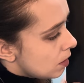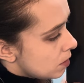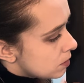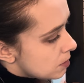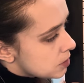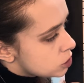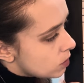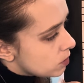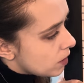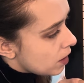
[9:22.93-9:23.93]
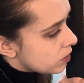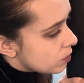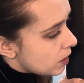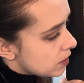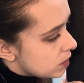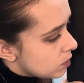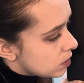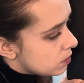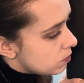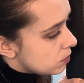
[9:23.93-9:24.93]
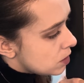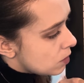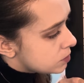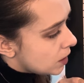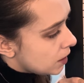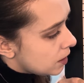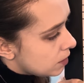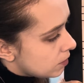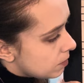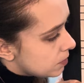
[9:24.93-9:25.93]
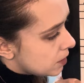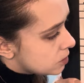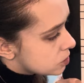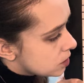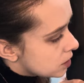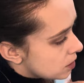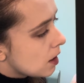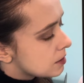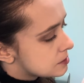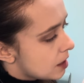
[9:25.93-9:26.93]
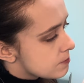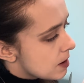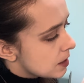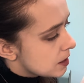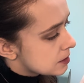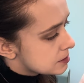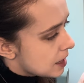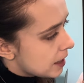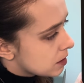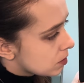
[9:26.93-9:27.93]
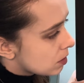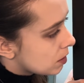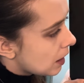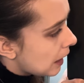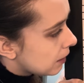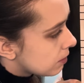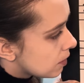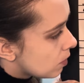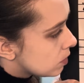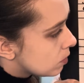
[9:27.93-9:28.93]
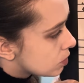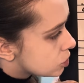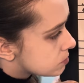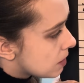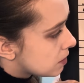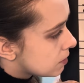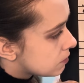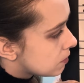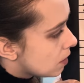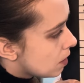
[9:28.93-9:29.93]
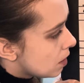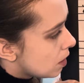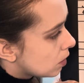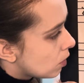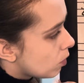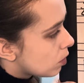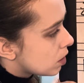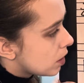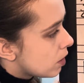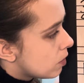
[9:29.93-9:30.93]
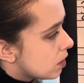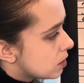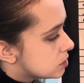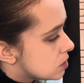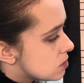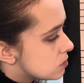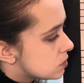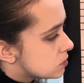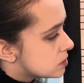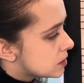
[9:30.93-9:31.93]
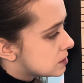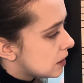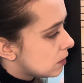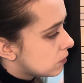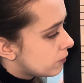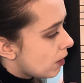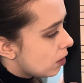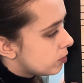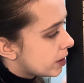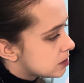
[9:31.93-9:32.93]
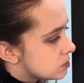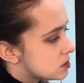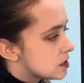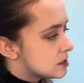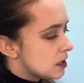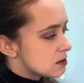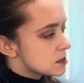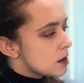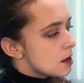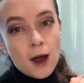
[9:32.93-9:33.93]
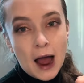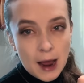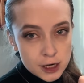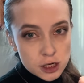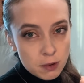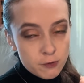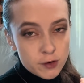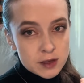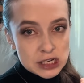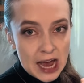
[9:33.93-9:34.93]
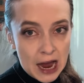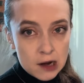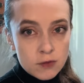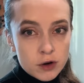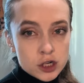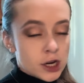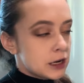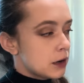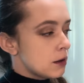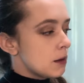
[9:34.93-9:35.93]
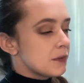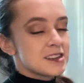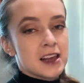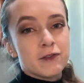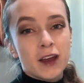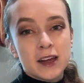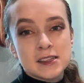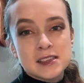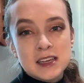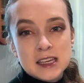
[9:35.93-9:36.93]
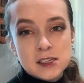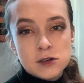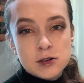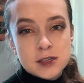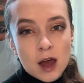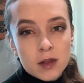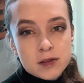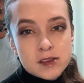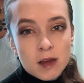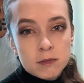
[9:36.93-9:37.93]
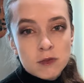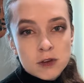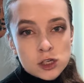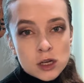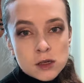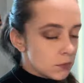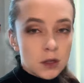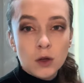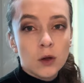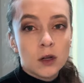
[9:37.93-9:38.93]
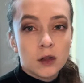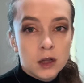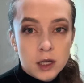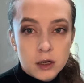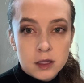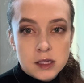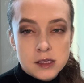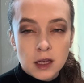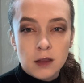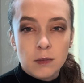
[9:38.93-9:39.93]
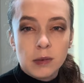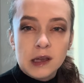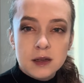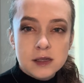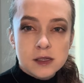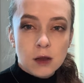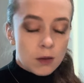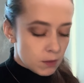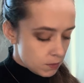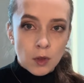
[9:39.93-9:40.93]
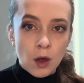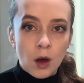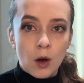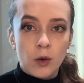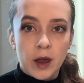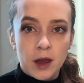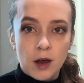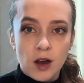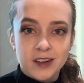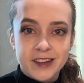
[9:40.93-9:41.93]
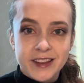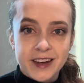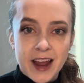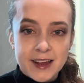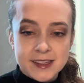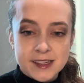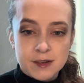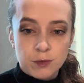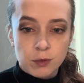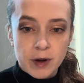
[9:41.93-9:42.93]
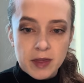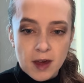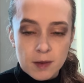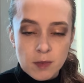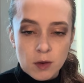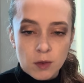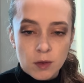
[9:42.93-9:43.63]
Let me show you the other way that you could notate it potentially. Instead of making it a tied 8th note, you could just make this quarter note. So you do 2/16 followed by 2/16. I actually prefer the tied version because I feel like it's easier to tell the subdivisions. You can clearly see the beats. Okay, on to the next rhythm.